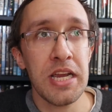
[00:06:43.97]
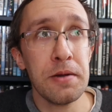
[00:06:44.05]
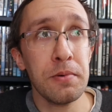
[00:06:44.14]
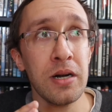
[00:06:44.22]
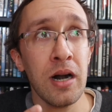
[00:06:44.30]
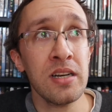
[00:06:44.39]
He
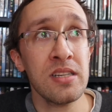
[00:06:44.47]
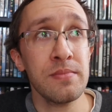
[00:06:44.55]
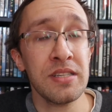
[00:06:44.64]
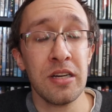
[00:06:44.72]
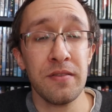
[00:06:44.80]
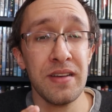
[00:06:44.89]
regards
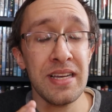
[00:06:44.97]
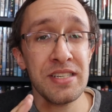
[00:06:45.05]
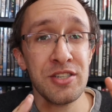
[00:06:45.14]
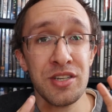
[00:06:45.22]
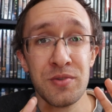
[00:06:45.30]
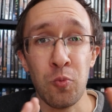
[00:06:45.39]
himself
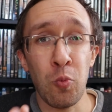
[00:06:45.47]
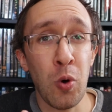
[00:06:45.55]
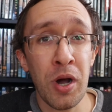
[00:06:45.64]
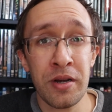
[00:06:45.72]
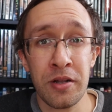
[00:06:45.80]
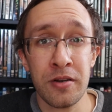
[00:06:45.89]
as just
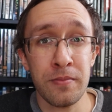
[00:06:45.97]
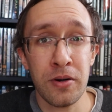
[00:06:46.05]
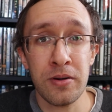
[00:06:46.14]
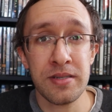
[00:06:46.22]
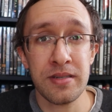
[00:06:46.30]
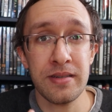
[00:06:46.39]
one other
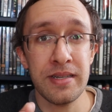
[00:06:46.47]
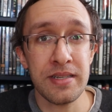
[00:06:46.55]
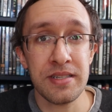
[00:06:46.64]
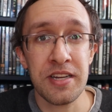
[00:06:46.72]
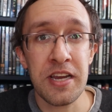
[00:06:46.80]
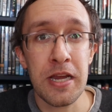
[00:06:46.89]
person in
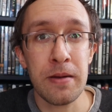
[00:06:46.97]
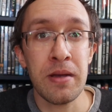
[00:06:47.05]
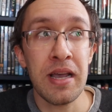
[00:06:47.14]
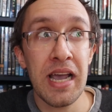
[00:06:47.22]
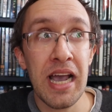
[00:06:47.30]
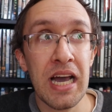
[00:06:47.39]
his team
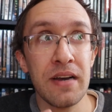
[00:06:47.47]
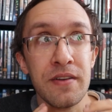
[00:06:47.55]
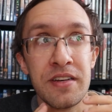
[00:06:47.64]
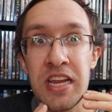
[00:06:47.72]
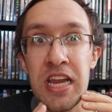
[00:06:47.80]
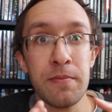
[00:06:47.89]
out of
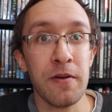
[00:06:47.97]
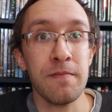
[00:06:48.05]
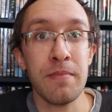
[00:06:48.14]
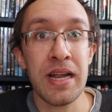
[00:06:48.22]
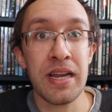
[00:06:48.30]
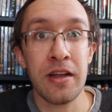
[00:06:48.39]
a team
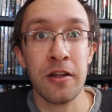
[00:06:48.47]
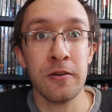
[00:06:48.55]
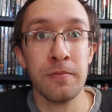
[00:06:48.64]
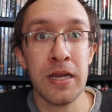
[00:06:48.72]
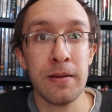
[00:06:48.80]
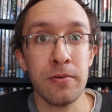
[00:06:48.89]
of many
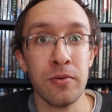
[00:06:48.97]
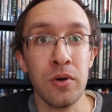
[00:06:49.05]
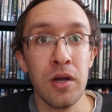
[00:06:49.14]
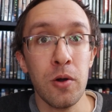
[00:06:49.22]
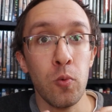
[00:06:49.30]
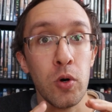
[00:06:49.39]
other people
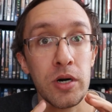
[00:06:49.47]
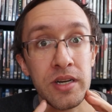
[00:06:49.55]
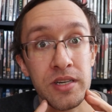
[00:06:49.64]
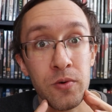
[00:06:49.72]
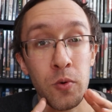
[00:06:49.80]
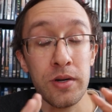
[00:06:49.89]

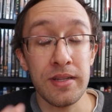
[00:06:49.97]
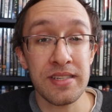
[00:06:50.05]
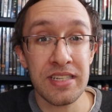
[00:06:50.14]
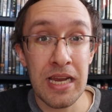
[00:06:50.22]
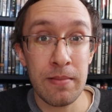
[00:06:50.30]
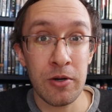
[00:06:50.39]
working toward the
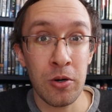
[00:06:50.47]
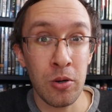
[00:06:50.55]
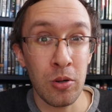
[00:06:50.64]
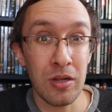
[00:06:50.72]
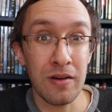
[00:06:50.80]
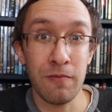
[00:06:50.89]
same
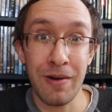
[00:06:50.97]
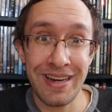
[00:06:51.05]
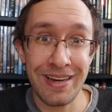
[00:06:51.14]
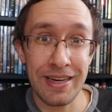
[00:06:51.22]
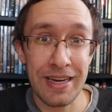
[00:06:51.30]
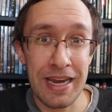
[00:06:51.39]
goal of
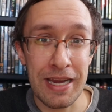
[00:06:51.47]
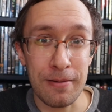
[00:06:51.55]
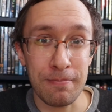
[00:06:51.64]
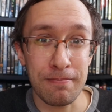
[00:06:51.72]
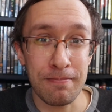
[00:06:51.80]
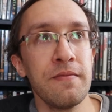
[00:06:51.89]
winning a
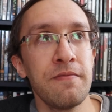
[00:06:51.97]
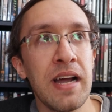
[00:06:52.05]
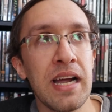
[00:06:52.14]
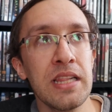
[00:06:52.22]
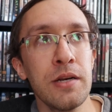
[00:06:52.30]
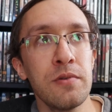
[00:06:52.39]
game. In
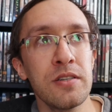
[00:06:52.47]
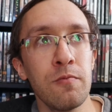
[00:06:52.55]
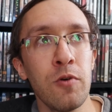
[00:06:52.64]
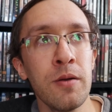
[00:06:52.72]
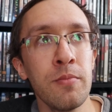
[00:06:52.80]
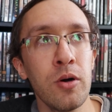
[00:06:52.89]
fact, there was
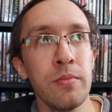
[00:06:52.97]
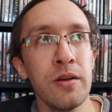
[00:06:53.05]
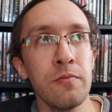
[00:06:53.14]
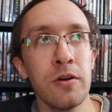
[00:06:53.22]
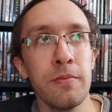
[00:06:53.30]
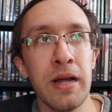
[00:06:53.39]
one
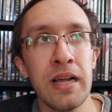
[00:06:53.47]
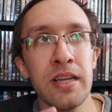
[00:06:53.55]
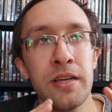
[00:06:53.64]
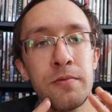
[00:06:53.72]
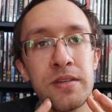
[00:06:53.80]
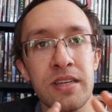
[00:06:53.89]
moment where
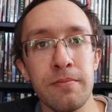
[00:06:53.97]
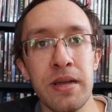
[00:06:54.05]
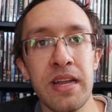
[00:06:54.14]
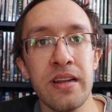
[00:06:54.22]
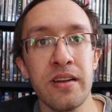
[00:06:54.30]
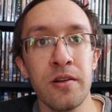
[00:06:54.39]
Pele was
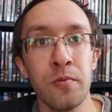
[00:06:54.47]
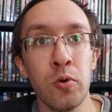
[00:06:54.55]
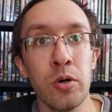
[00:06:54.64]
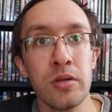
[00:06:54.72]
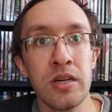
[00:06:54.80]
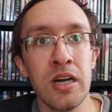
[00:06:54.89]
competing in a
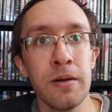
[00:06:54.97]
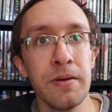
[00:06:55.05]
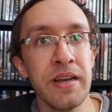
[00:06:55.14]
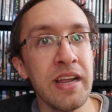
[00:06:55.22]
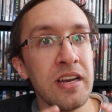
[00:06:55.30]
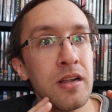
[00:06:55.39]
World Cup
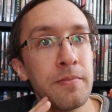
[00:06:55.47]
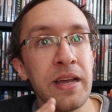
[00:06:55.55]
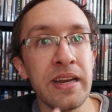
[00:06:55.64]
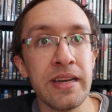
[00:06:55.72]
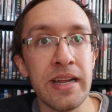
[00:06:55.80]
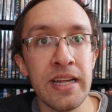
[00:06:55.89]
and he ended up
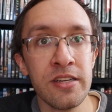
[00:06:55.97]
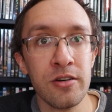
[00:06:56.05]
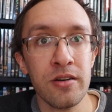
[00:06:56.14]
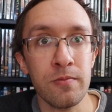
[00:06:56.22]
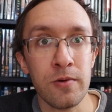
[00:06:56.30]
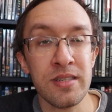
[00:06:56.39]
getting
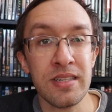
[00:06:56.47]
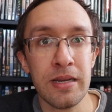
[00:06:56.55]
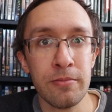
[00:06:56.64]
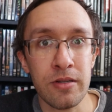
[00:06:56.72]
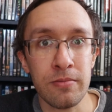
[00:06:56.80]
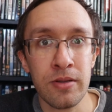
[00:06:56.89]
injured and wasn't
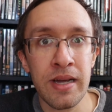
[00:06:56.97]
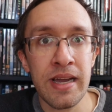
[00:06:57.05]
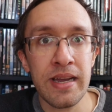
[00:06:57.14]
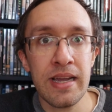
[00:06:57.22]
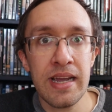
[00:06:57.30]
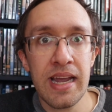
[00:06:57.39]
able to
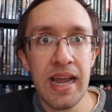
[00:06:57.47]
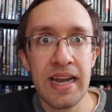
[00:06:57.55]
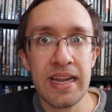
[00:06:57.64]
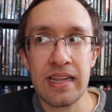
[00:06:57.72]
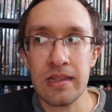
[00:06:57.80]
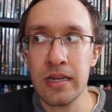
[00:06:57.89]
play,
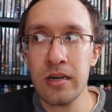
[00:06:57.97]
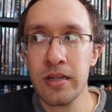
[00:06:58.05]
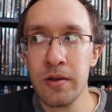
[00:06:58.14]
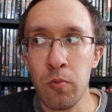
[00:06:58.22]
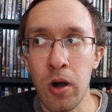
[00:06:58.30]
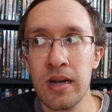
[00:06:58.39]
and he
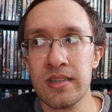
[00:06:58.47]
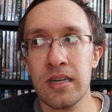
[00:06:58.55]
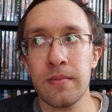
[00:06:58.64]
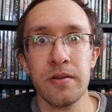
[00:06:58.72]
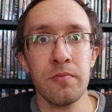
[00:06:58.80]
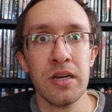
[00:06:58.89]
literally walks
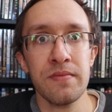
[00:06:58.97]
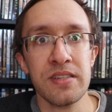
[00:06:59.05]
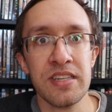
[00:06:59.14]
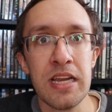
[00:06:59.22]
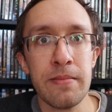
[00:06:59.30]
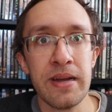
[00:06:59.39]
up to one of
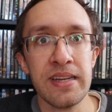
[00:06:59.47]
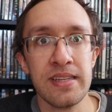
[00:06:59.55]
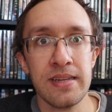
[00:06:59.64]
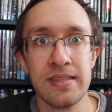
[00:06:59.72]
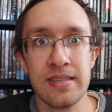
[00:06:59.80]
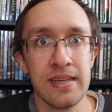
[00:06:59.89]
his
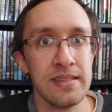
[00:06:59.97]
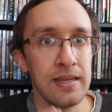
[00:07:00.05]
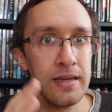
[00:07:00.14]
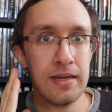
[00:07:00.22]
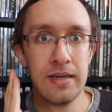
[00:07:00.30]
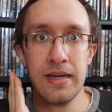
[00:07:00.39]
teammates and he
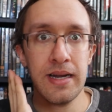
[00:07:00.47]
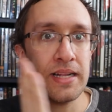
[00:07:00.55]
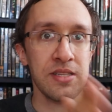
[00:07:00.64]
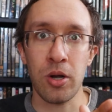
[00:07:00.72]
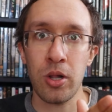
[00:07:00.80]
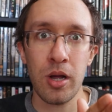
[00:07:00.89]
says,
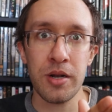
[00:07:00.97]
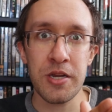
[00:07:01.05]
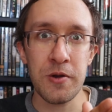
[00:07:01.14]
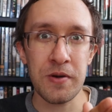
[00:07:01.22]
"It's all on